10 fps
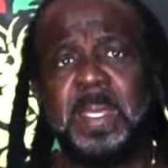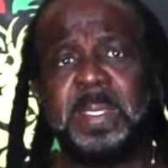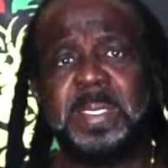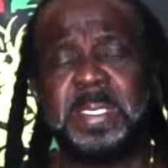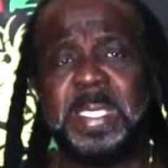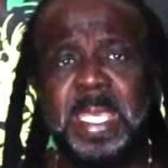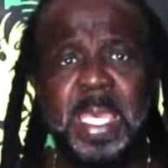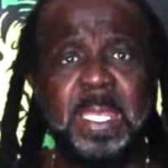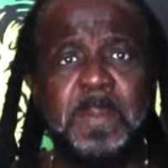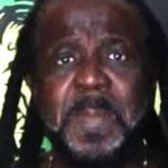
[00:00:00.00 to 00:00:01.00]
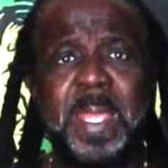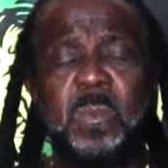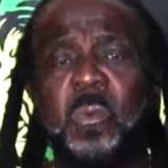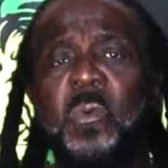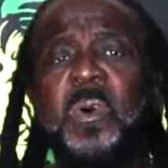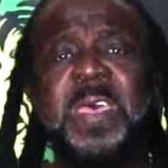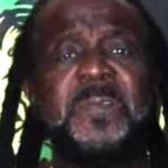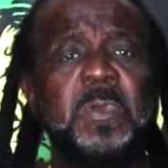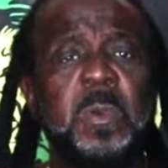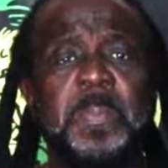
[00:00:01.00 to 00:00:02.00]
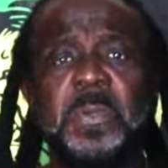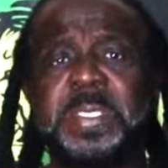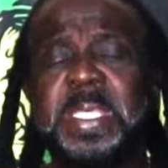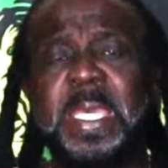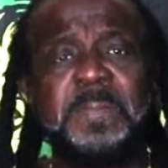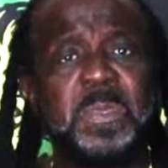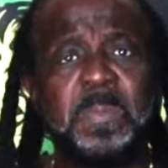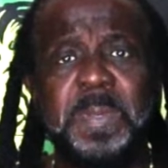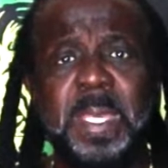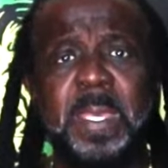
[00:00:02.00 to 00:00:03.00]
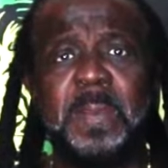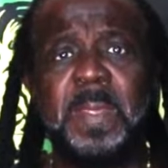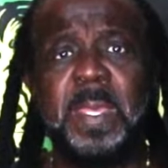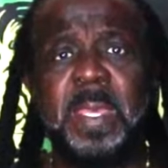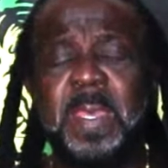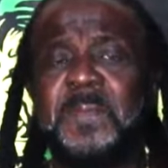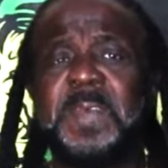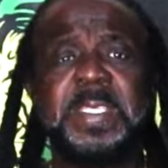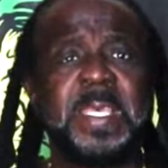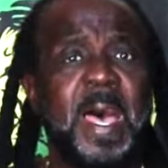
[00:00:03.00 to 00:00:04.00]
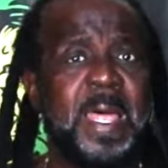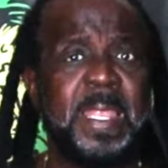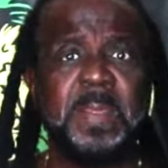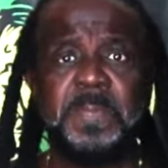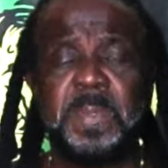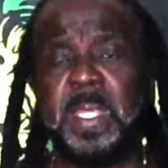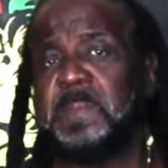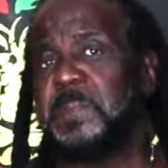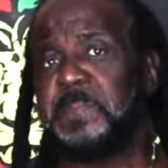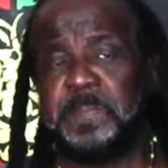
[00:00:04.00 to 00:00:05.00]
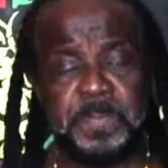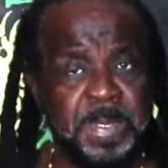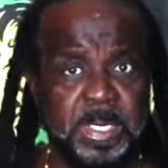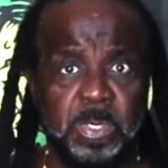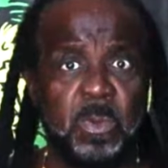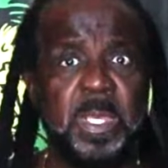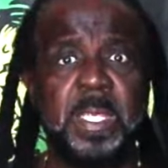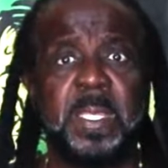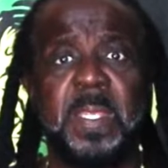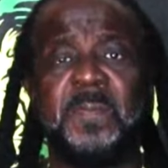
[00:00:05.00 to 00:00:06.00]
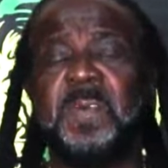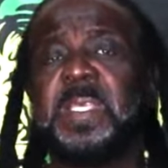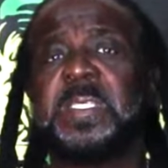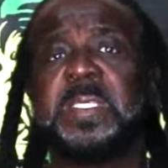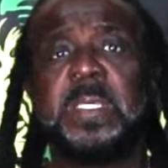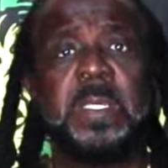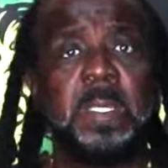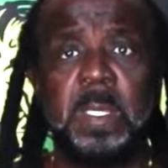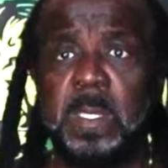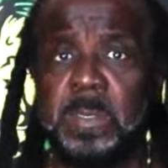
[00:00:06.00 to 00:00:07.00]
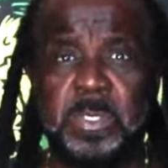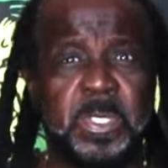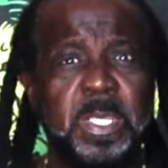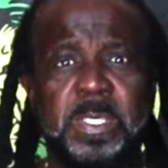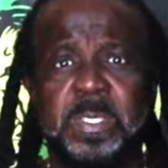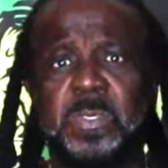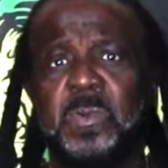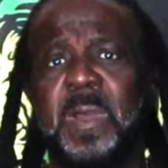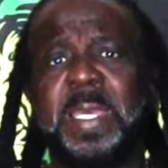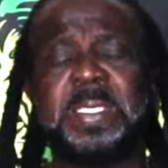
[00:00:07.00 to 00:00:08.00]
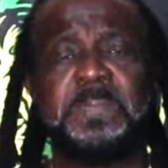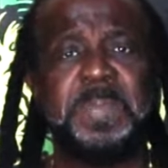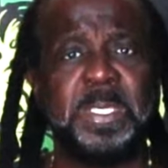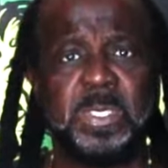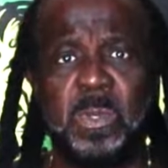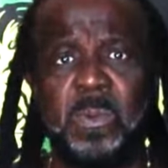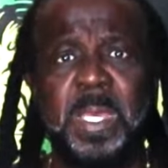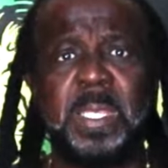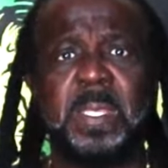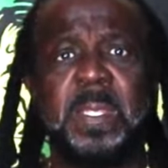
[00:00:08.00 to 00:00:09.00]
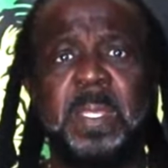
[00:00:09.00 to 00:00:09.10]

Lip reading: Seek an Almighty, whoever you perceive him to be. If he's Allah, then be so it. If he's Jesus Christ, be so it.